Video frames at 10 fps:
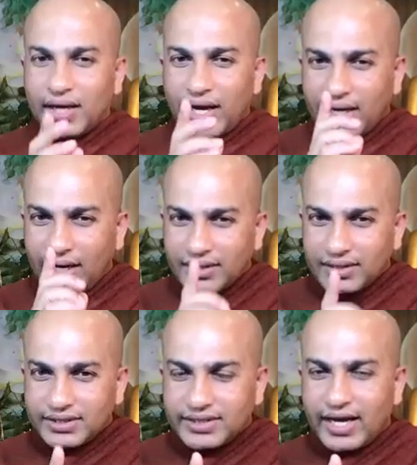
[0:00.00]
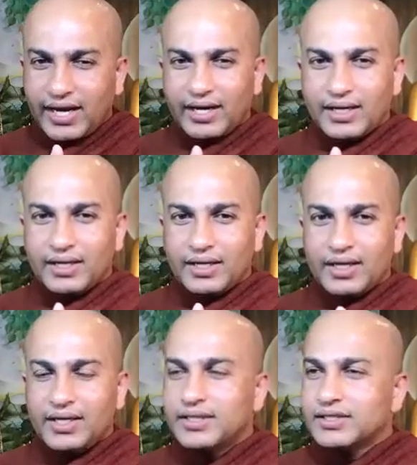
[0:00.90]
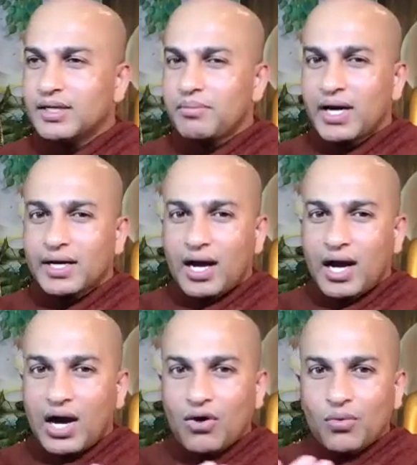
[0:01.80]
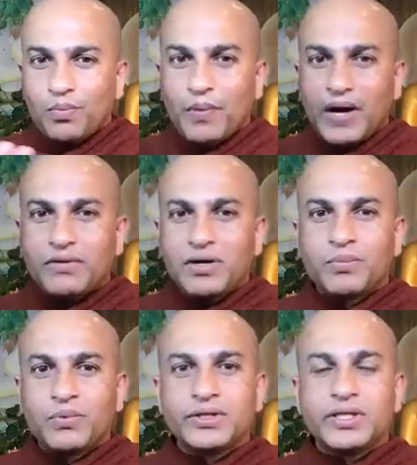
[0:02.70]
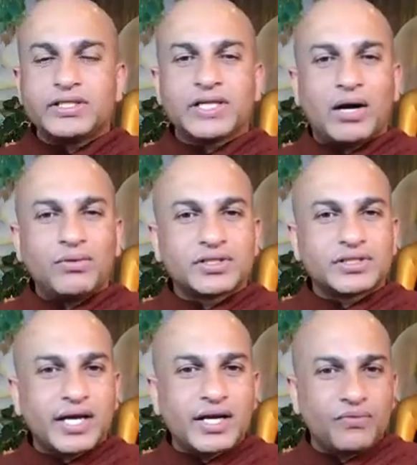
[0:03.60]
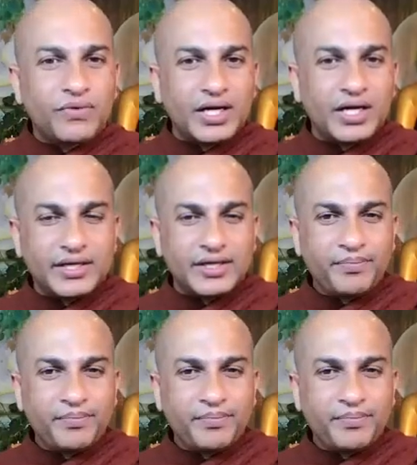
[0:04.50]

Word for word: and understand, it doesn't matter how powerful this outside world,